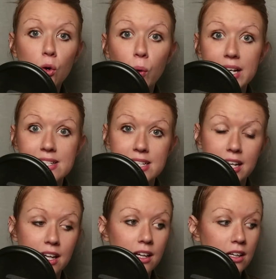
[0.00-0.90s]

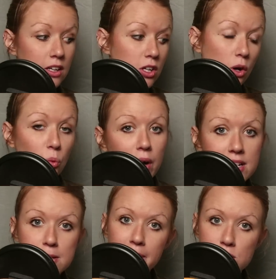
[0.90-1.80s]
requested, you know, what
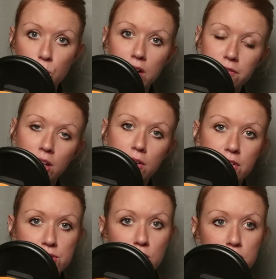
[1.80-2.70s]
is the best workflow
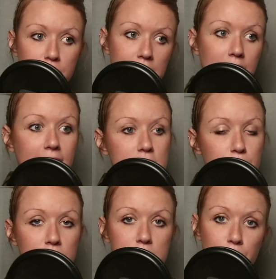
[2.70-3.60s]
for social media
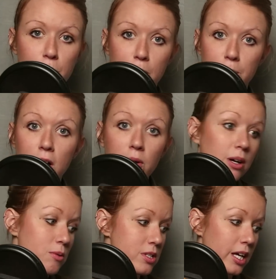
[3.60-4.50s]
exports in Premiere Pro?
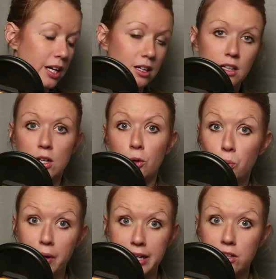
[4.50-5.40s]
And I was like,
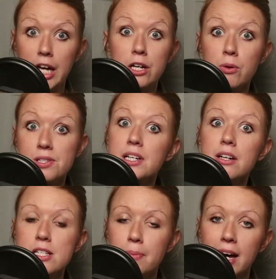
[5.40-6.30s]
why don't I do a
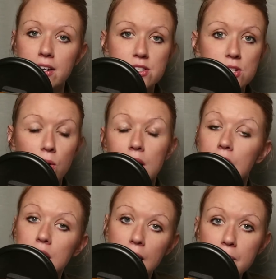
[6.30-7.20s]
series about it? So
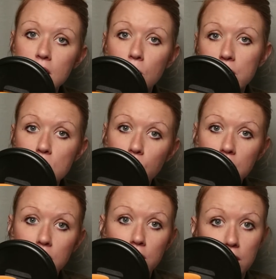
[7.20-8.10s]
let me know what you
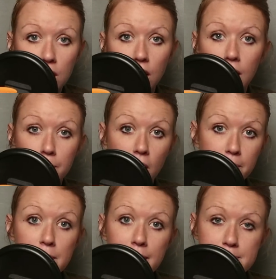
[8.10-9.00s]
want to learn
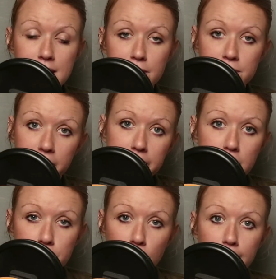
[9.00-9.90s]
on my website. Fill out
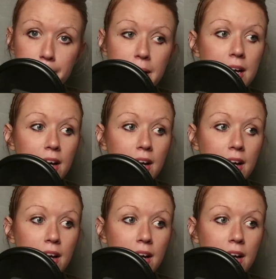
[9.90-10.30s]
the form.